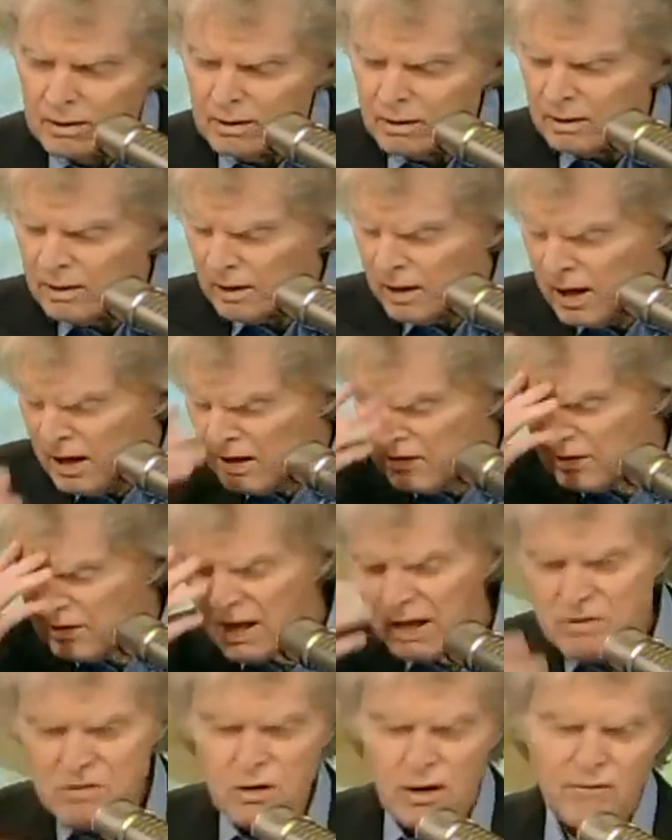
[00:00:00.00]
Uh-oh.
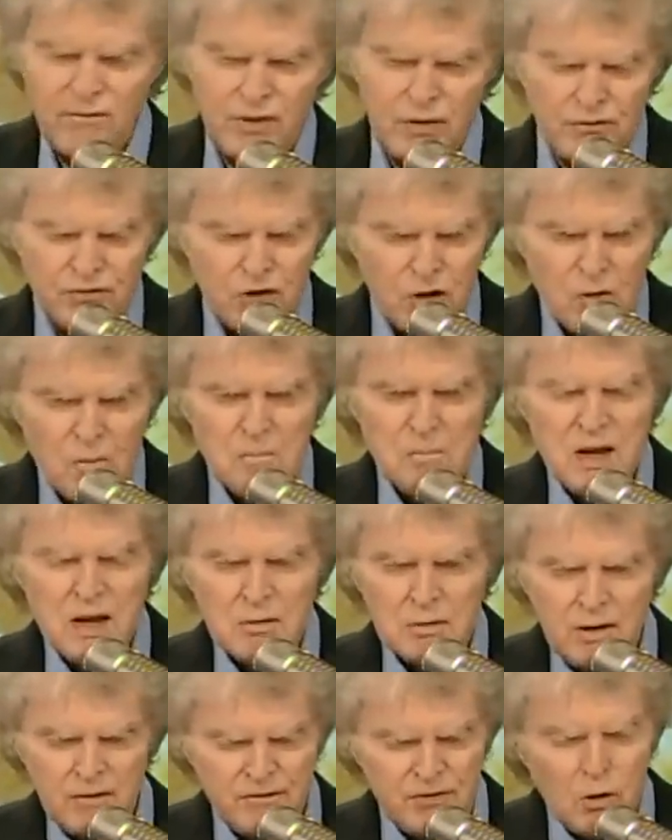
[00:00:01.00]
Honestly, and
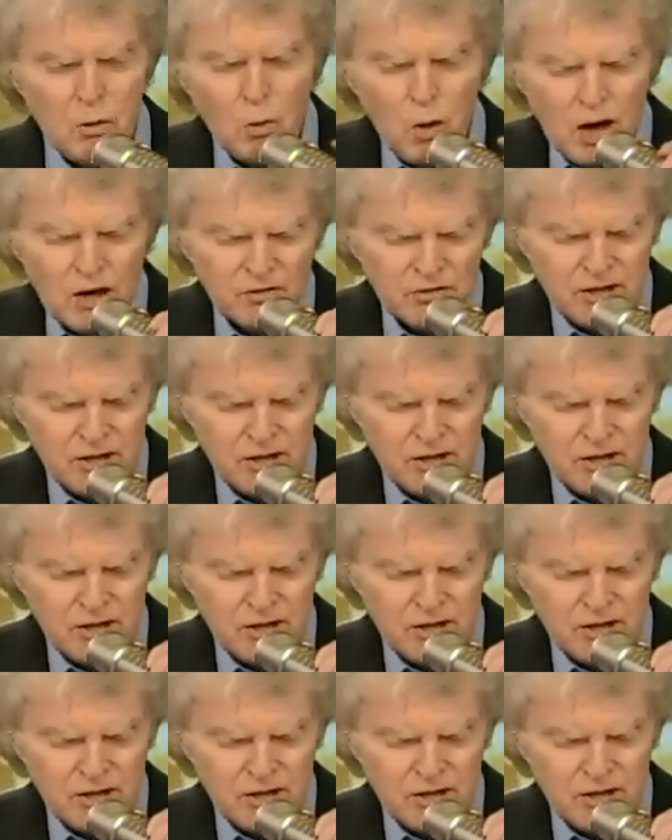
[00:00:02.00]
if you watched